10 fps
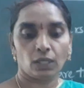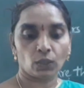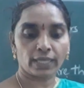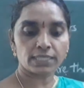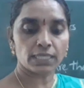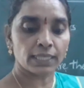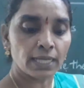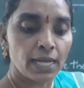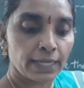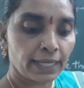Okay children?
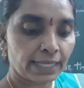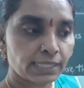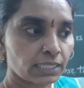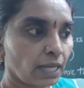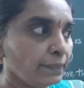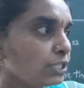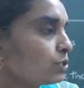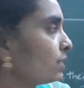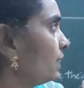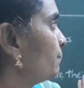Next coming
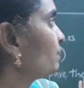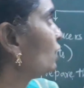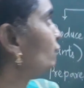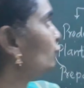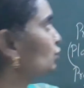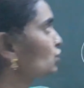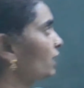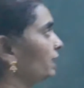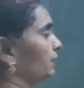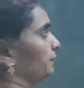to the food
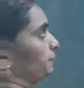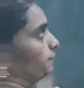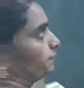chain.